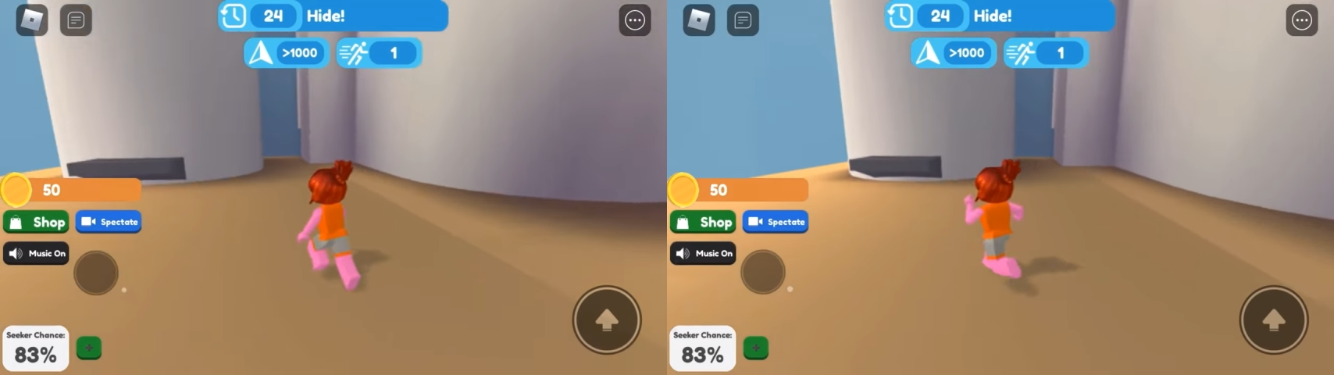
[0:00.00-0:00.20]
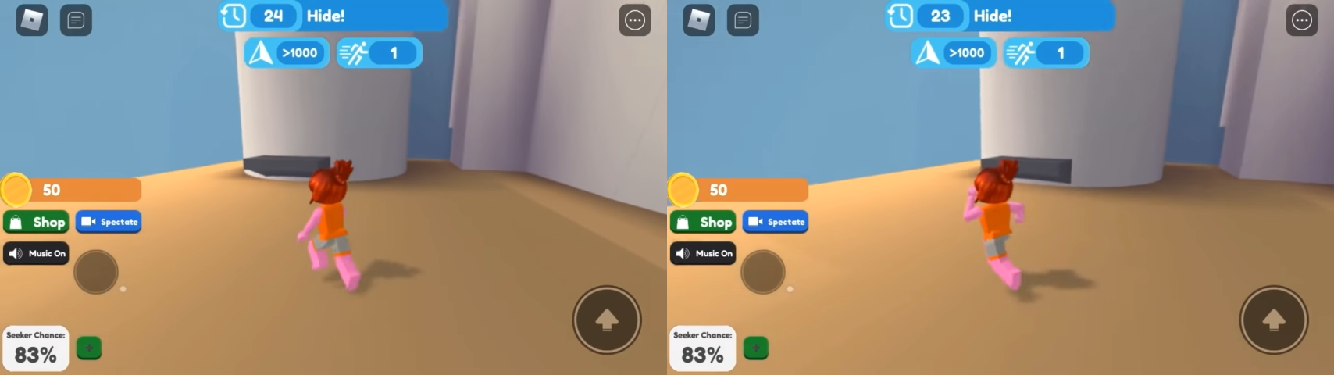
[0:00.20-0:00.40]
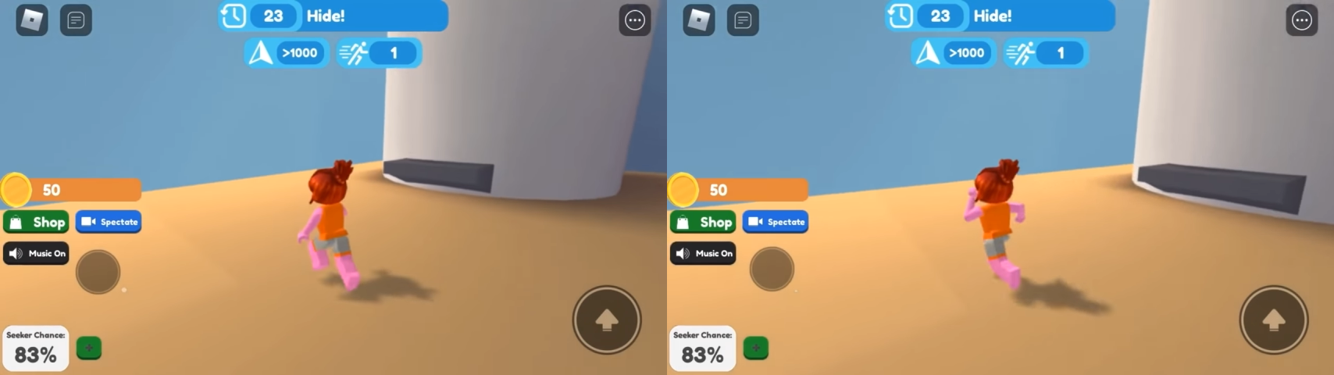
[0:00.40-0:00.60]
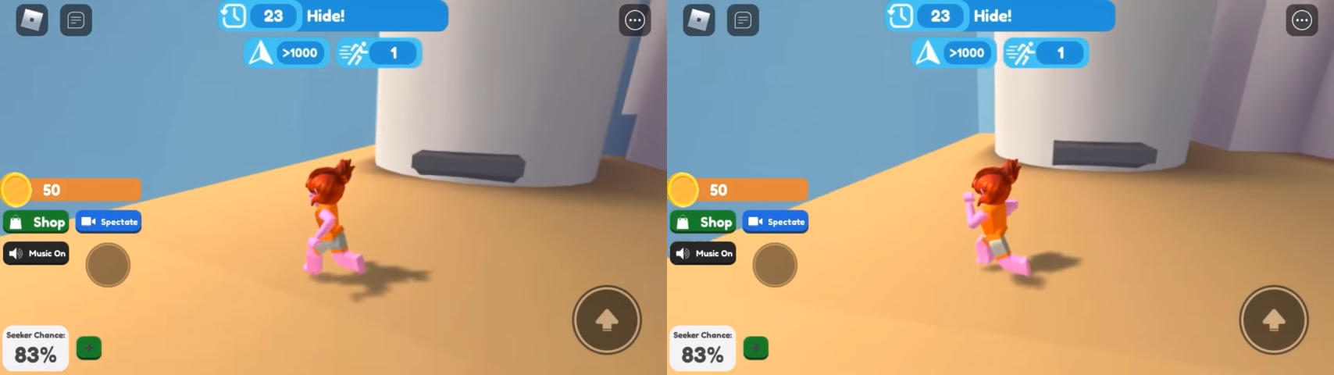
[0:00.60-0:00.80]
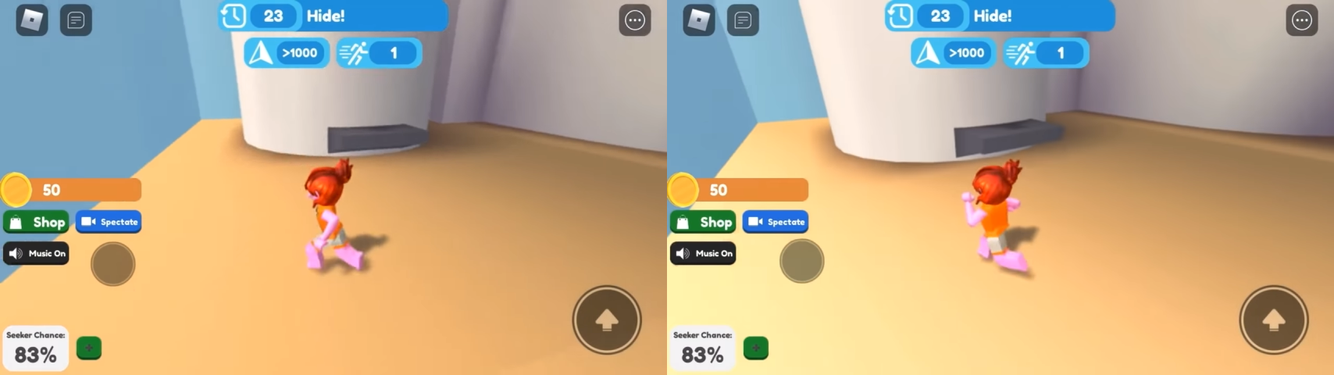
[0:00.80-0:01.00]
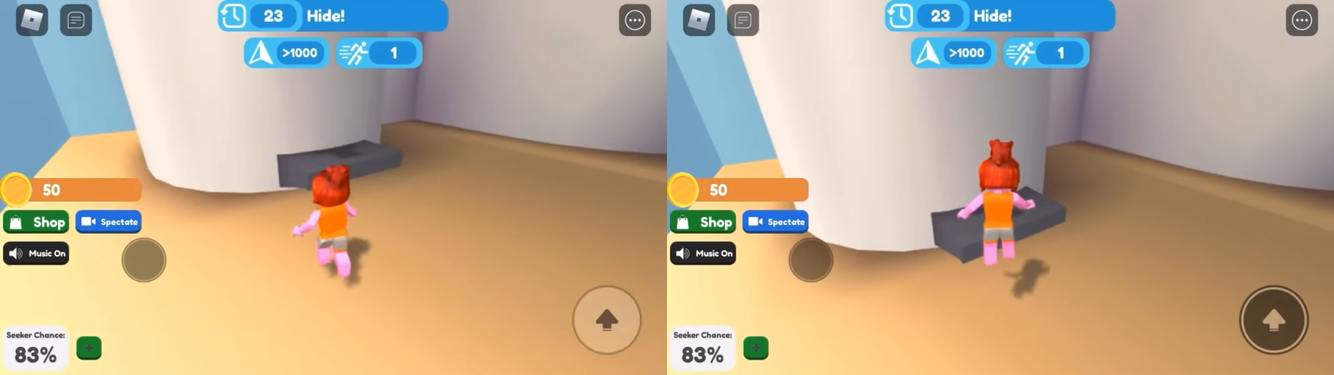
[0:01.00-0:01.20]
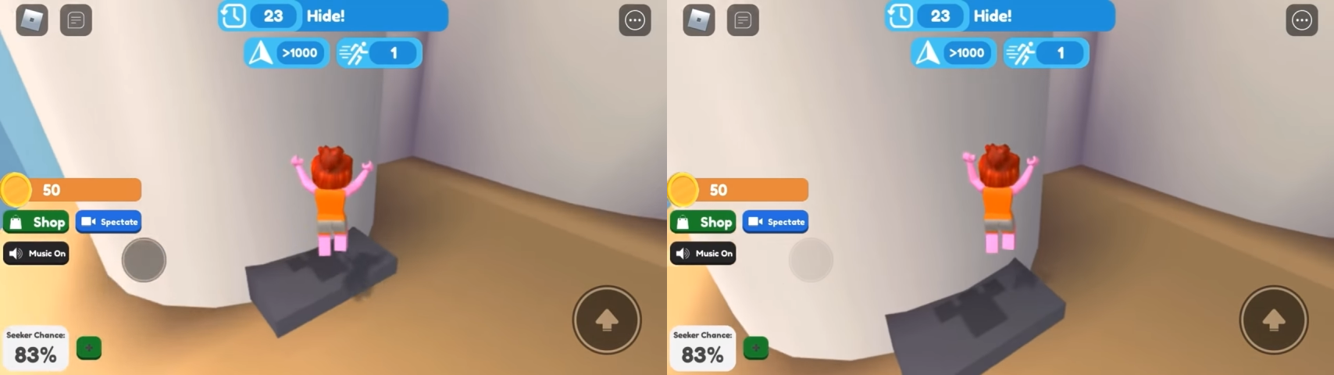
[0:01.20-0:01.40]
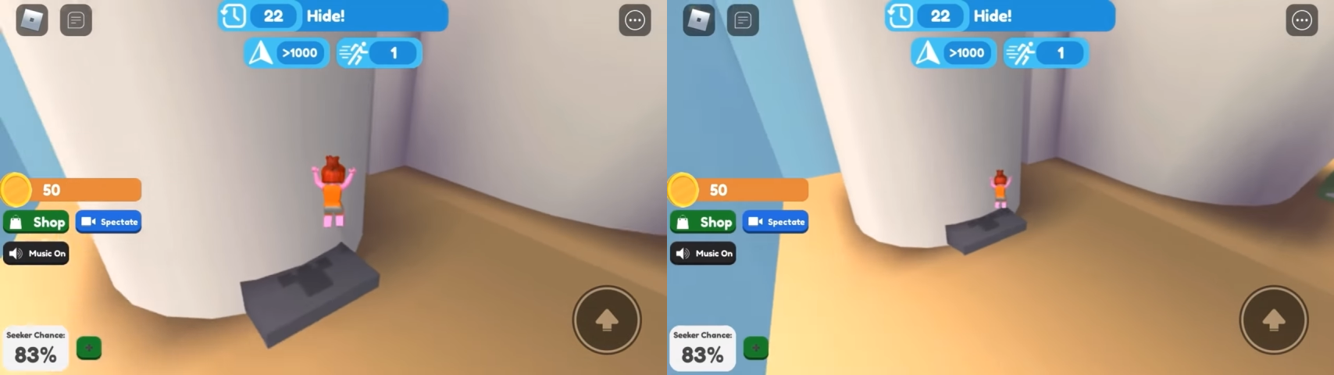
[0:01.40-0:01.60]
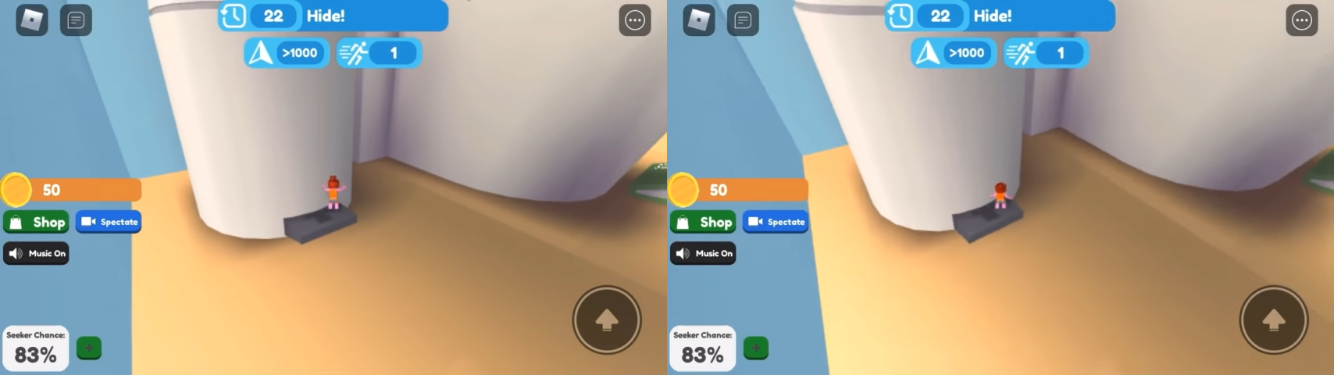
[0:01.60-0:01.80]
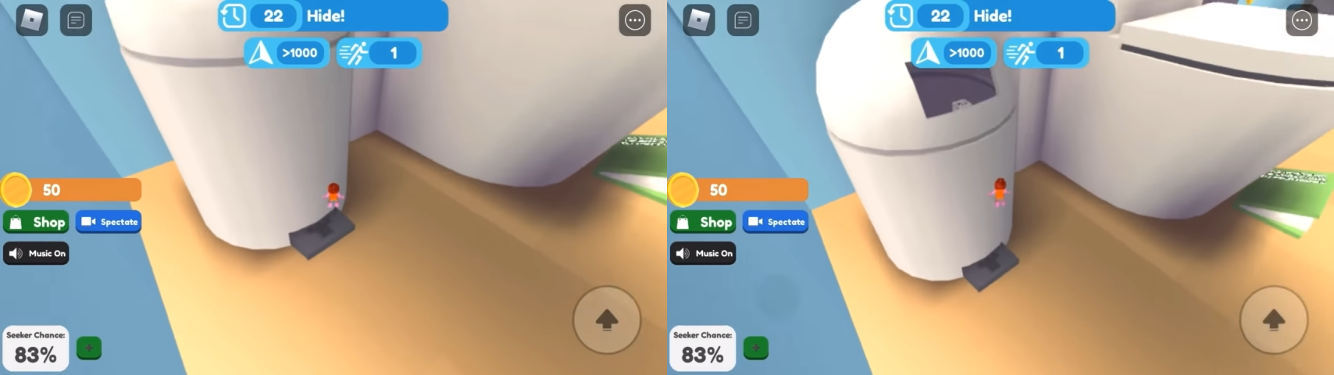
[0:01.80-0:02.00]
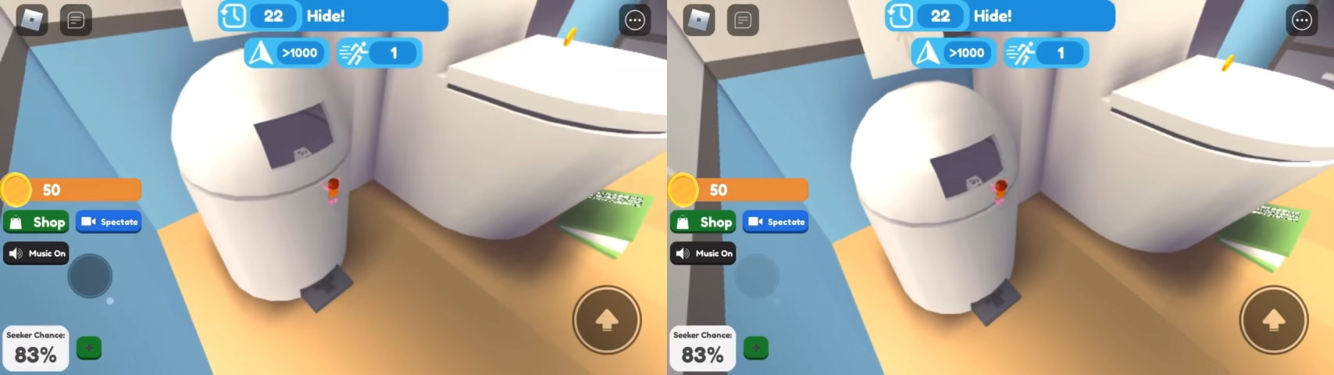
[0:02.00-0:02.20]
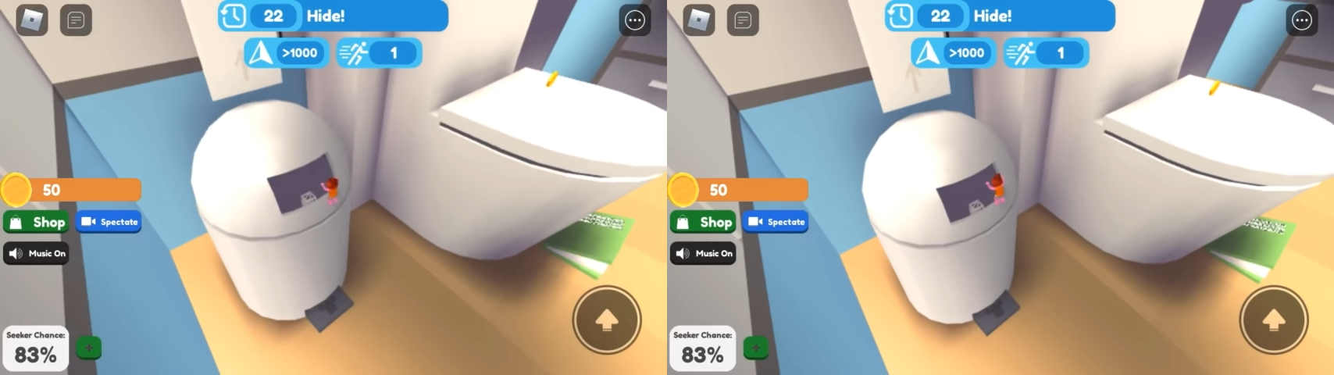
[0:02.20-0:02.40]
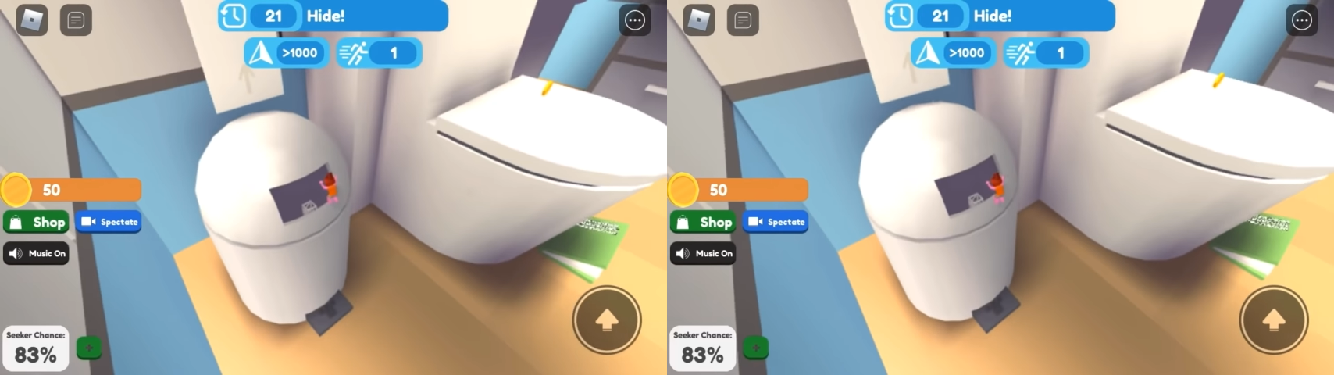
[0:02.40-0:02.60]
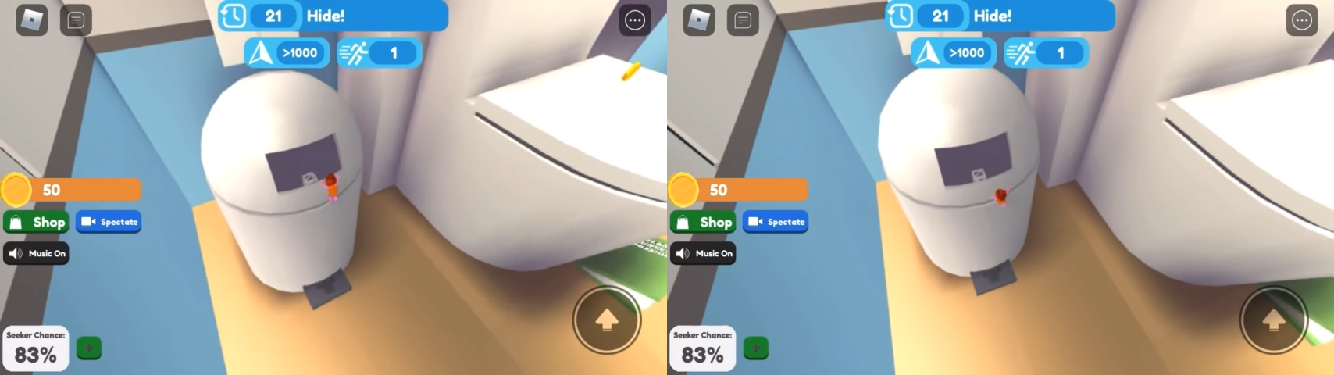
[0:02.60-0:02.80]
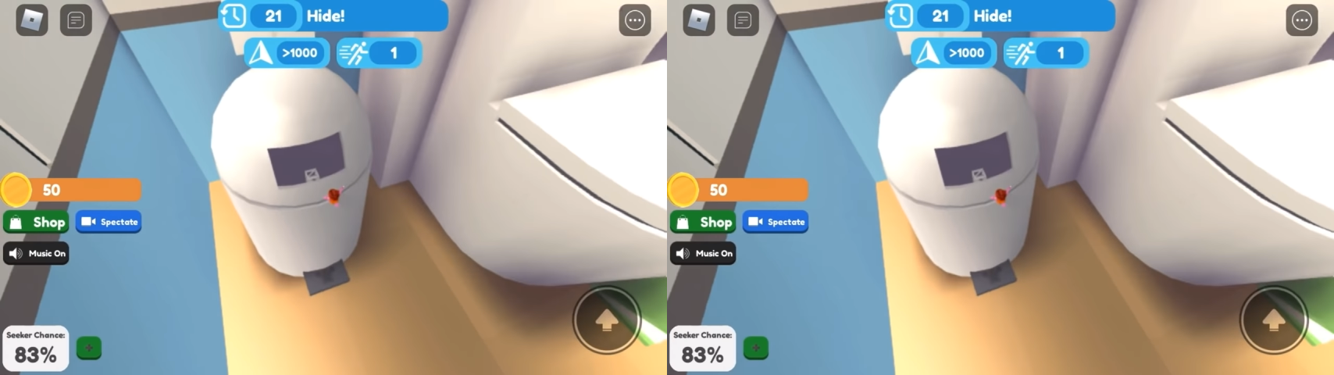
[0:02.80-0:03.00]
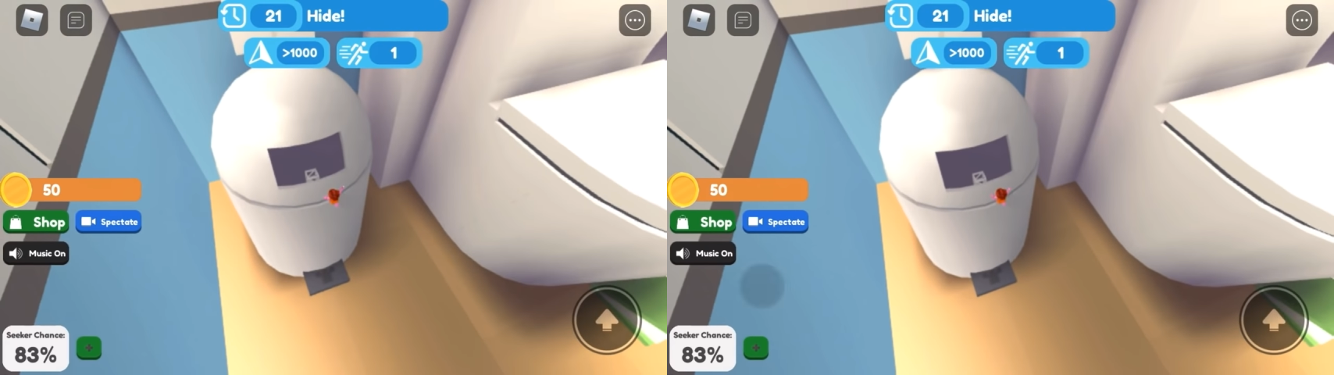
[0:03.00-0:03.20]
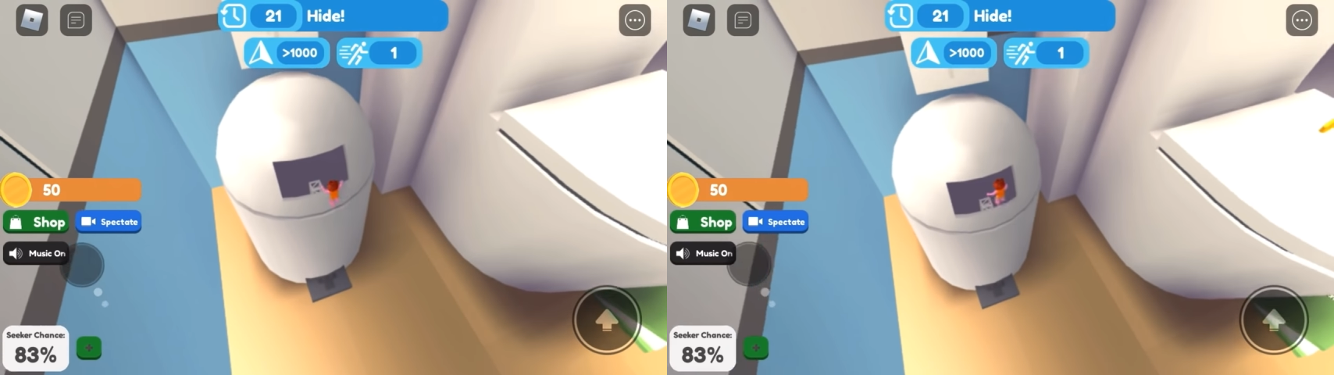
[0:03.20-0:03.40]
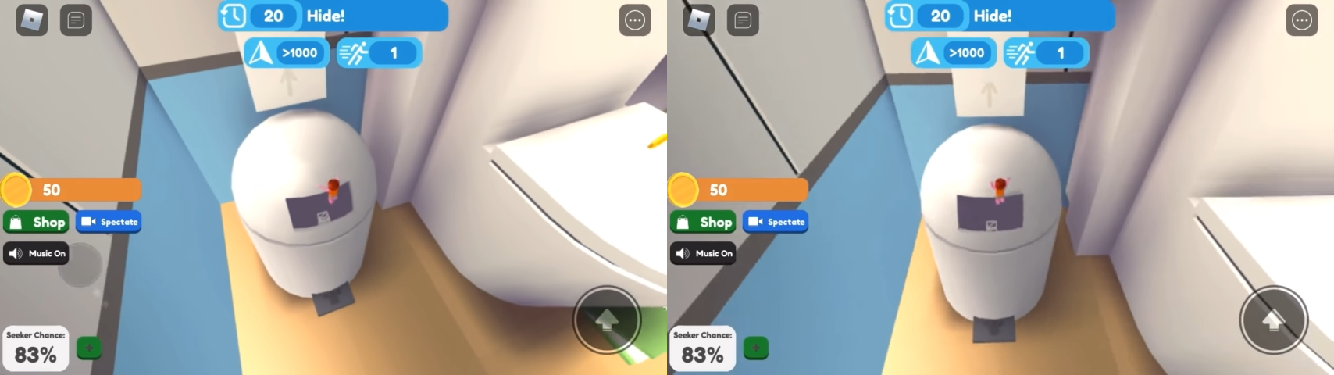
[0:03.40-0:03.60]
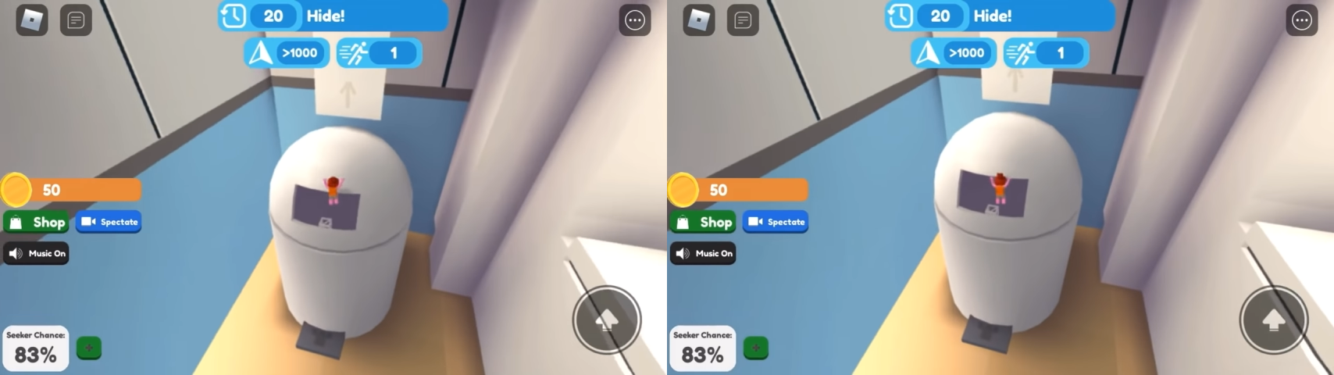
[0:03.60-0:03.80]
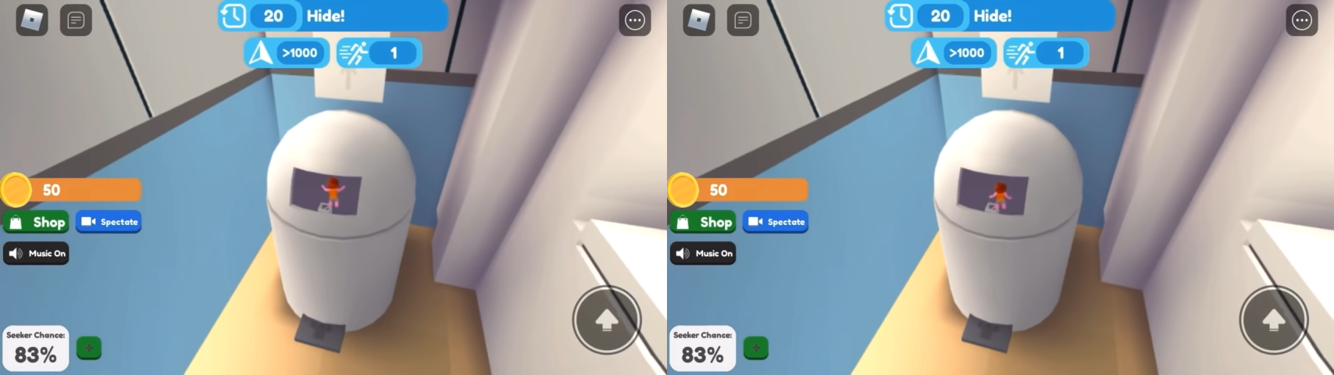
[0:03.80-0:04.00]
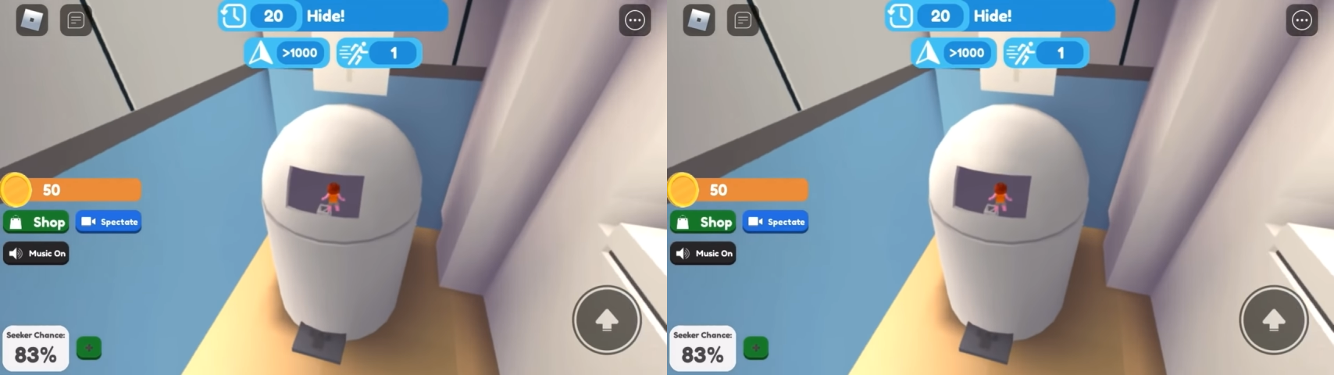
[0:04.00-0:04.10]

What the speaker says: (no speaker visible)